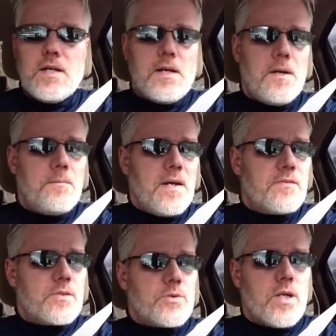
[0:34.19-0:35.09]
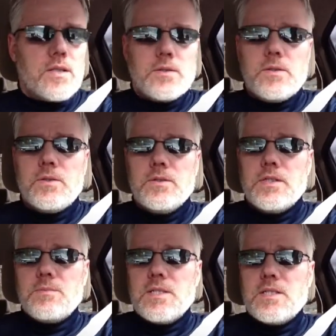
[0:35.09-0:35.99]
Have struggled.
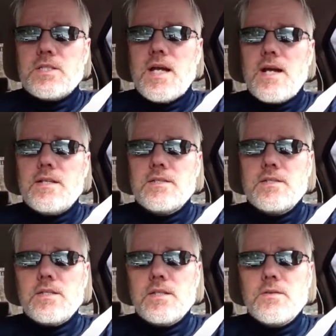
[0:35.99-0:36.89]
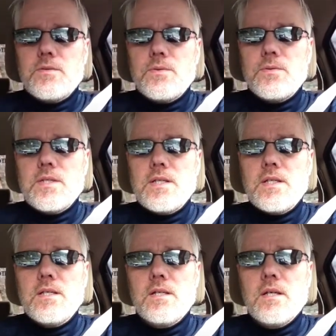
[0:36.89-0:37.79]
It's been a challenge to get through the